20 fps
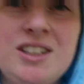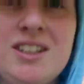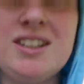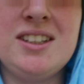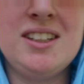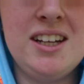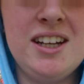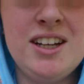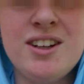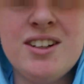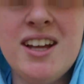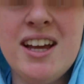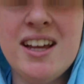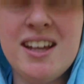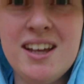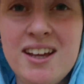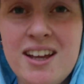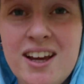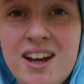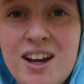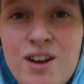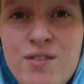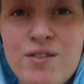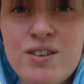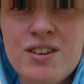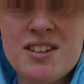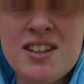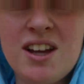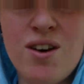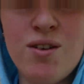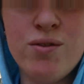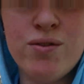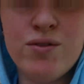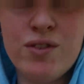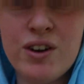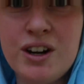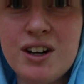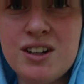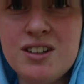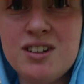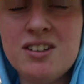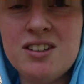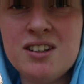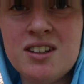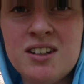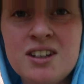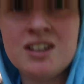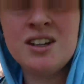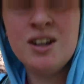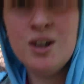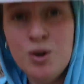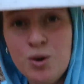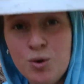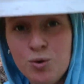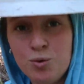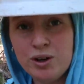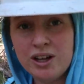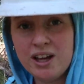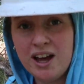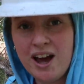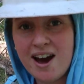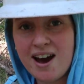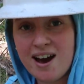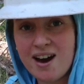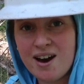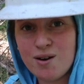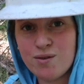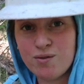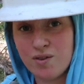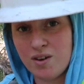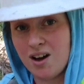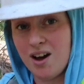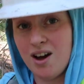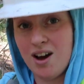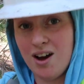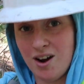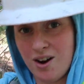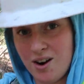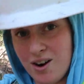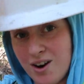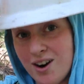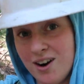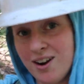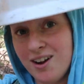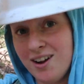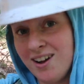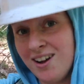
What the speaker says: sure that you're taking care of yourself first. We have our